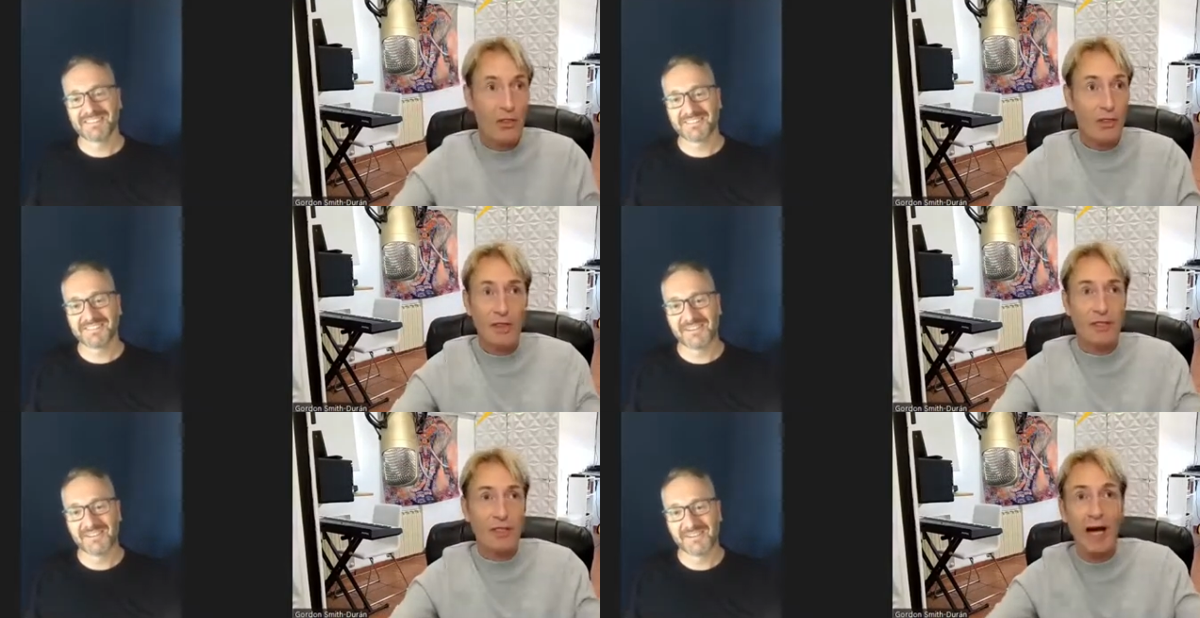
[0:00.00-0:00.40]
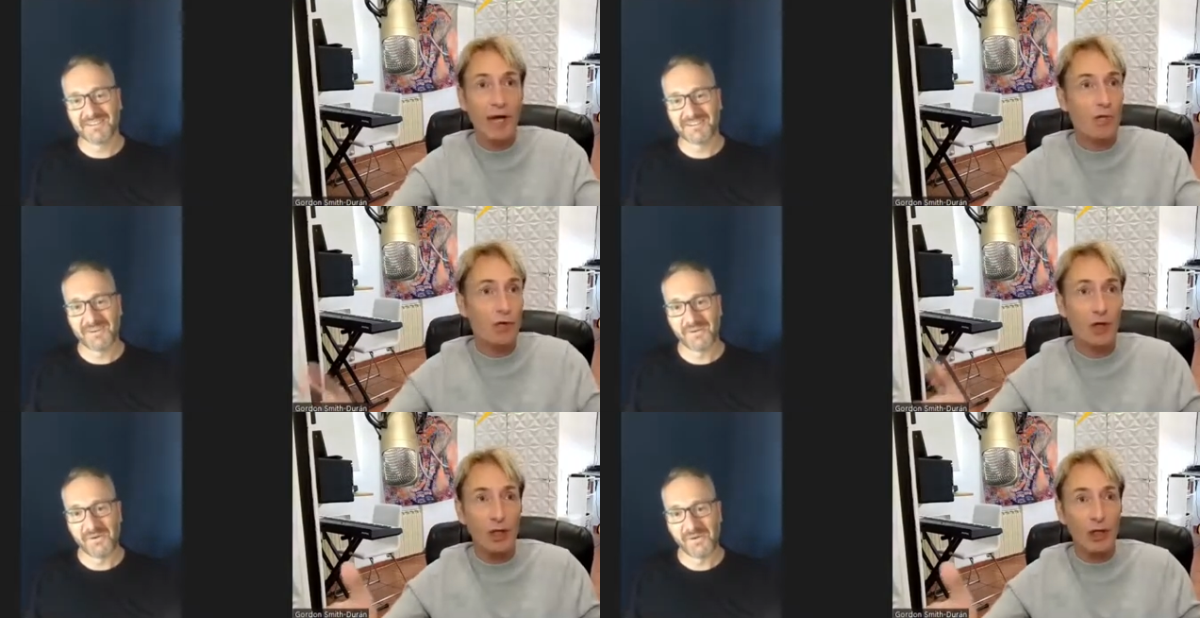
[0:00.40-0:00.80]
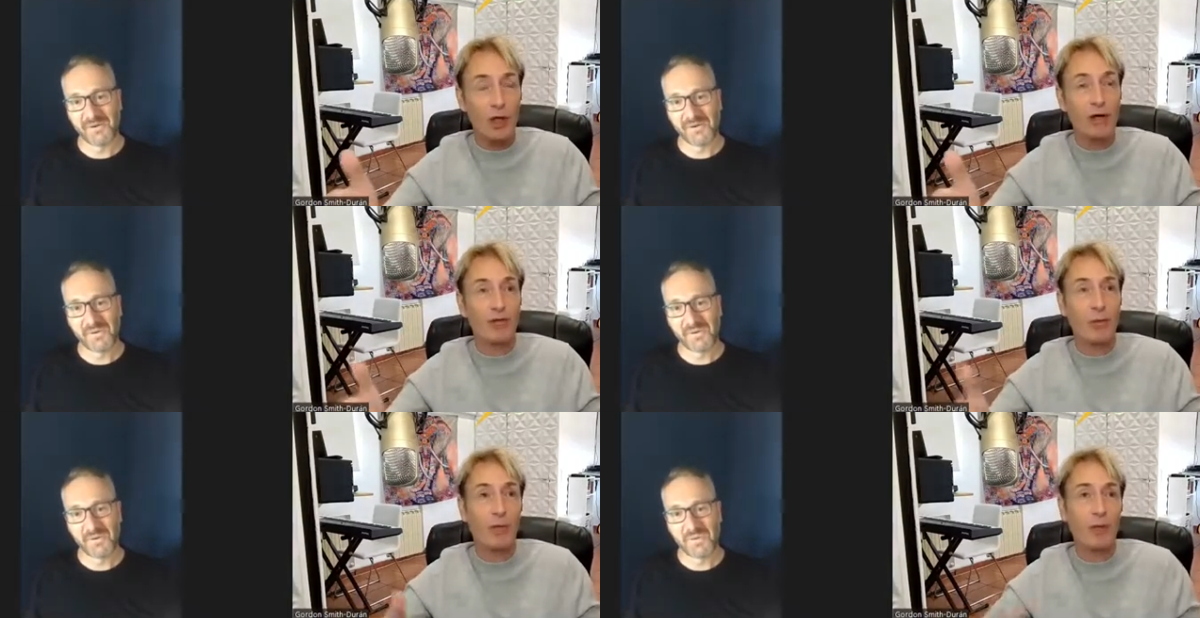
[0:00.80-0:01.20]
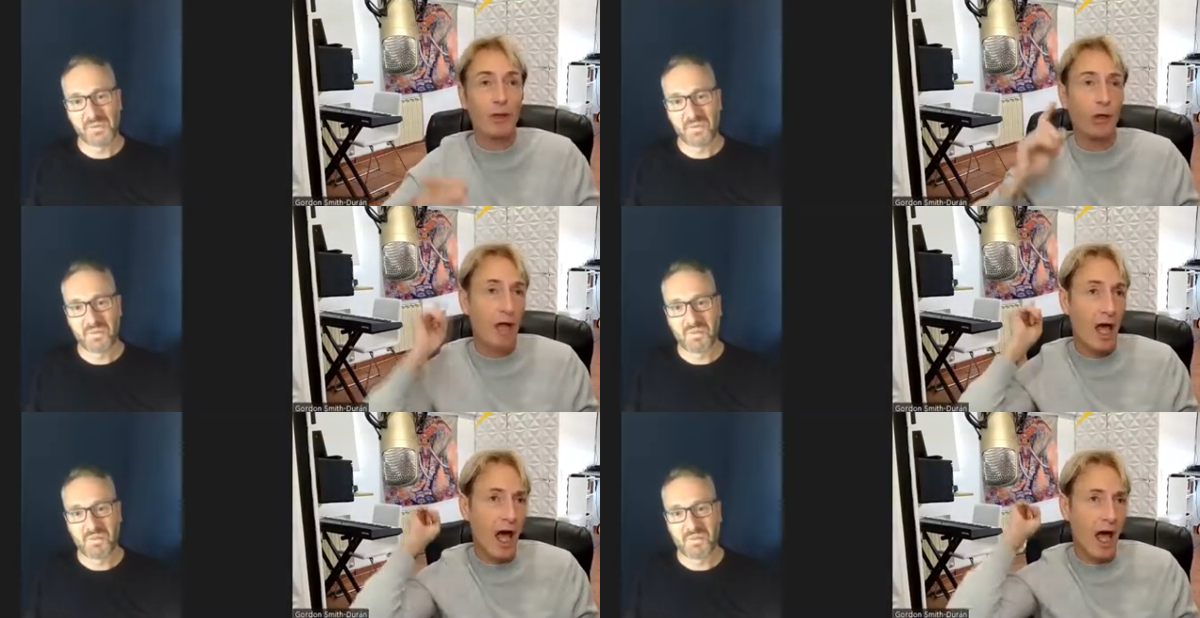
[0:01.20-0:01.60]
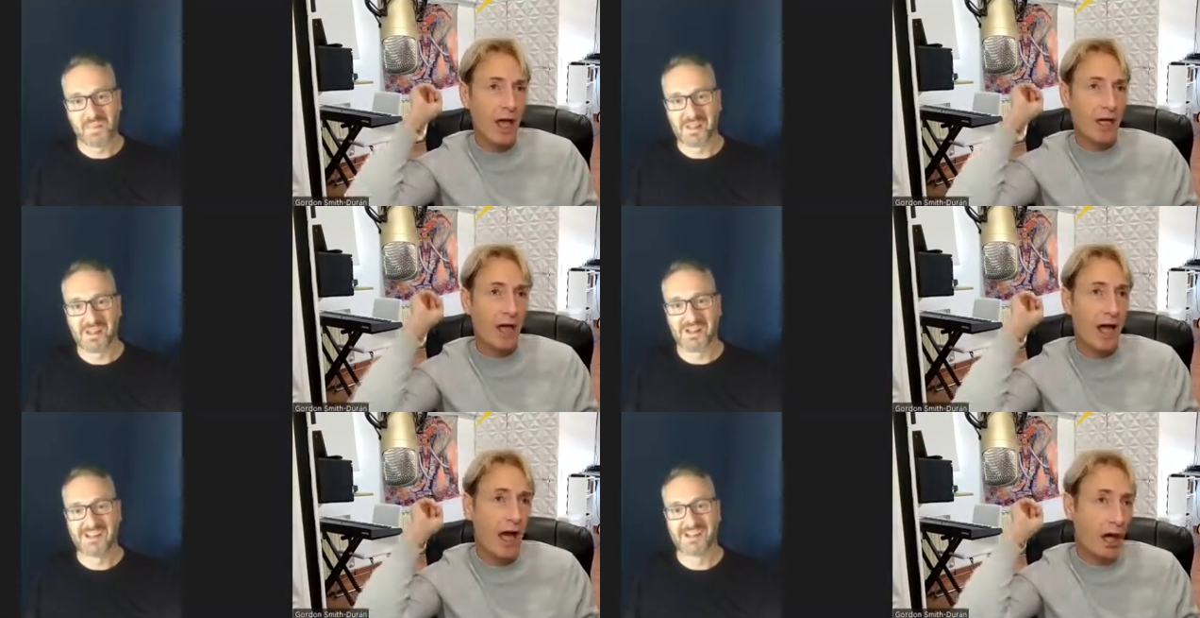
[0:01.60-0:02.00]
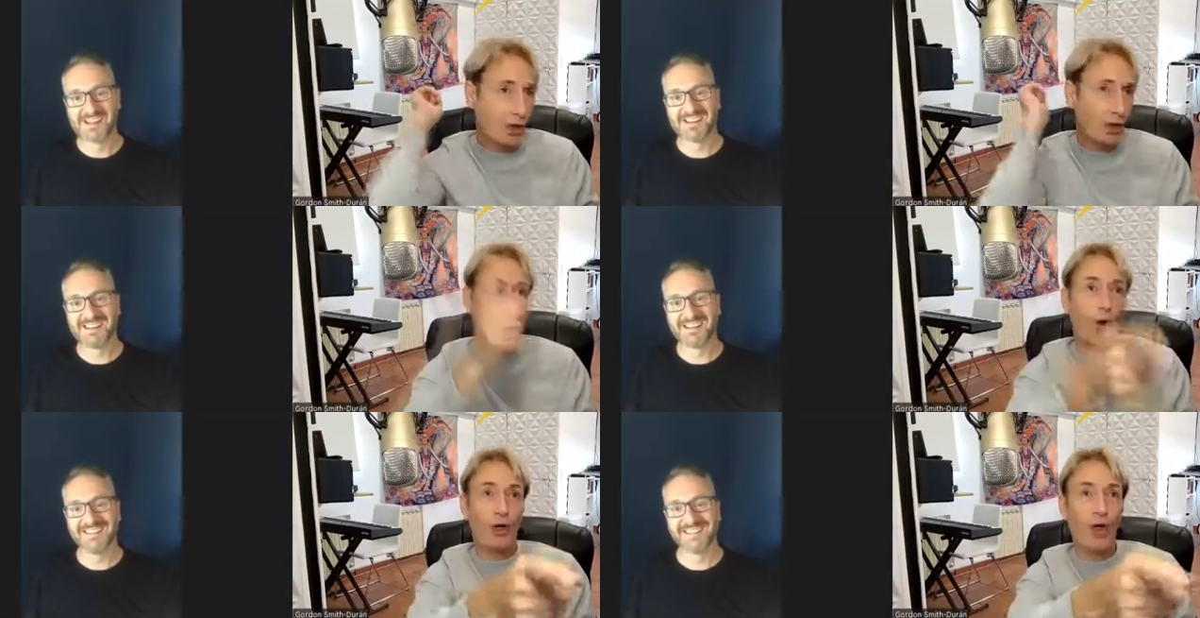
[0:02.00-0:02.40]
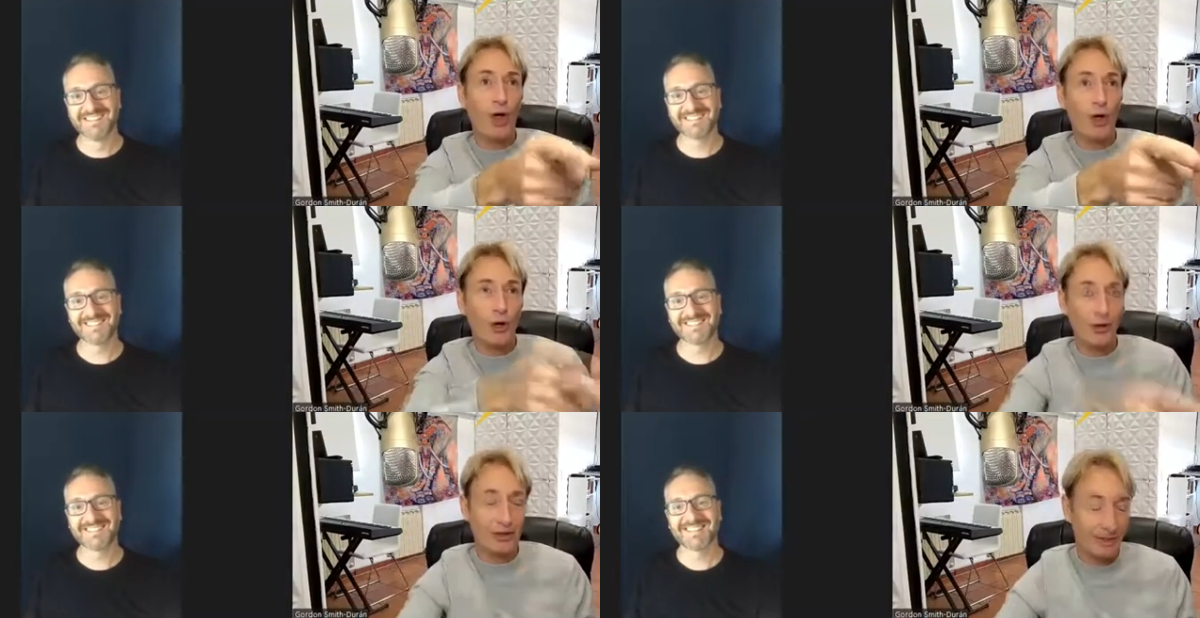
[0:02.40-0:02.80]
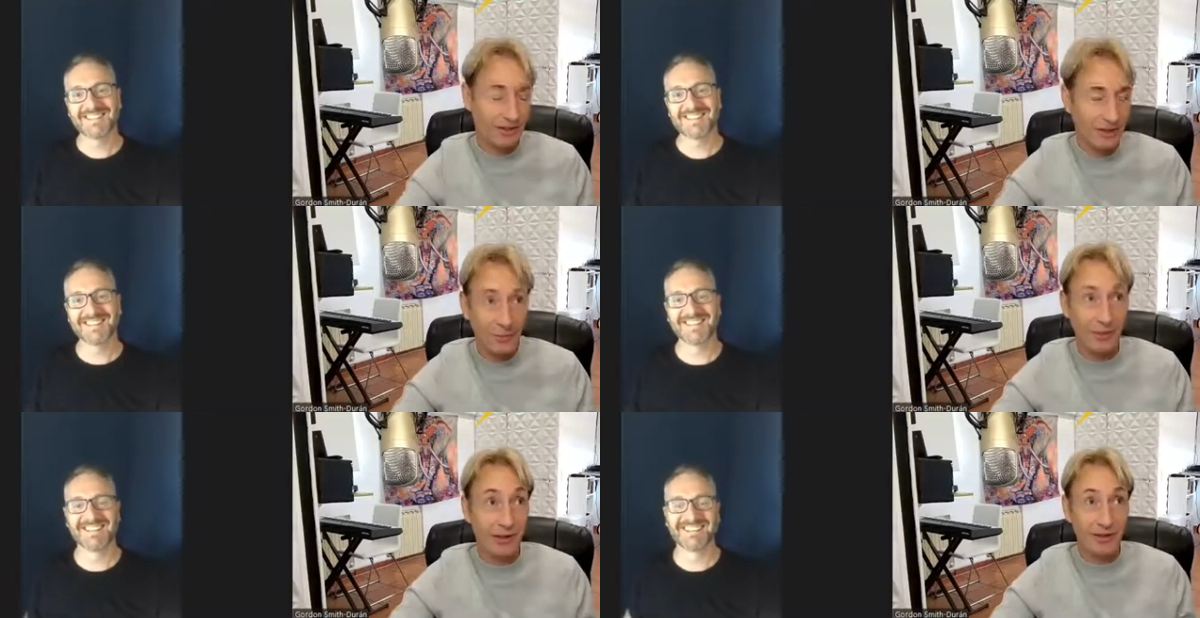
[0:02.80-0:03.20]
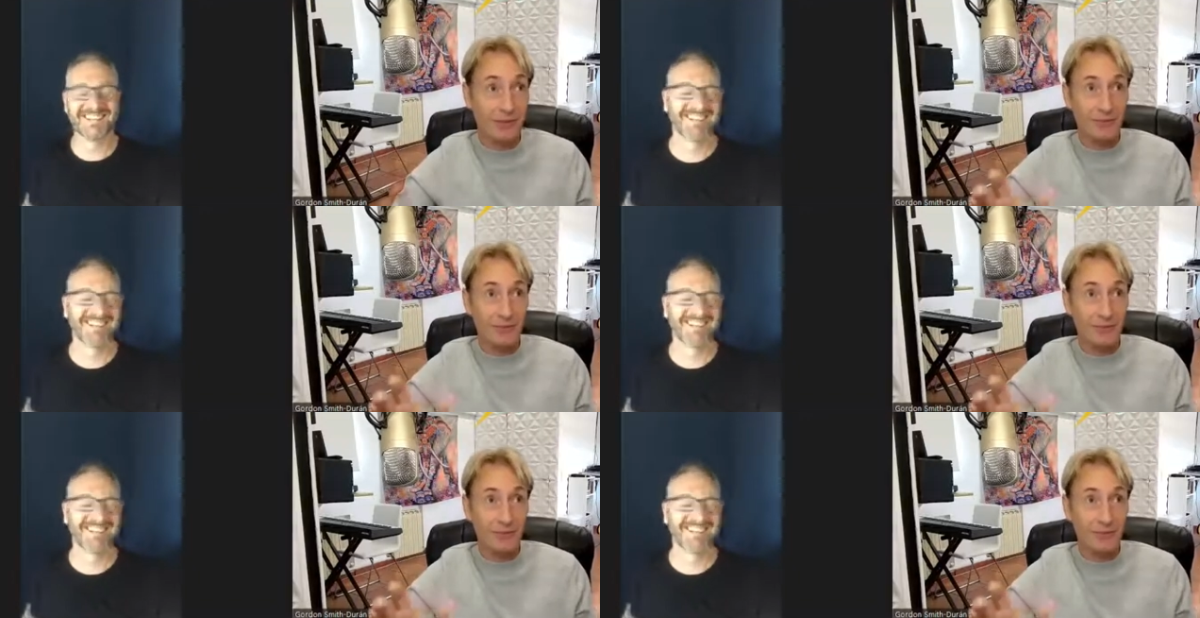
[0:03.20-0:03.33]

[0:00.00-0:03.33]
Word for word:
Speaker 1: this guy running over to me, going, "Hey, you're Gordon. Went,